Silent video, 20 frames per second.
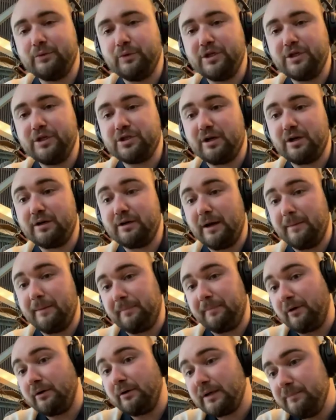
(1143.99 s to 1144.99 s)
which are
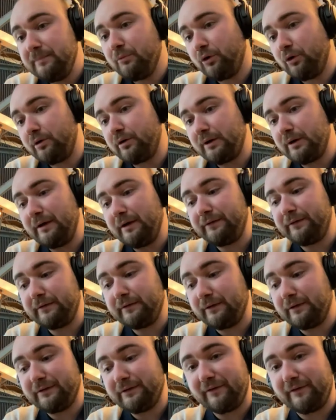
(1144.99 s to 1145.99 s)
apparently more or
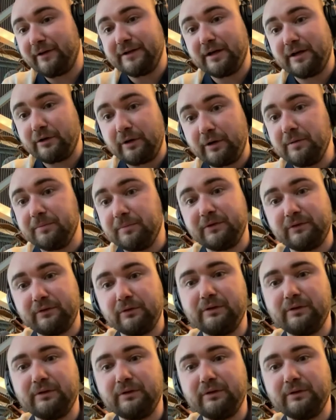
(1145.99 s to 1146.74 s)
less uh, Savagnin grapes.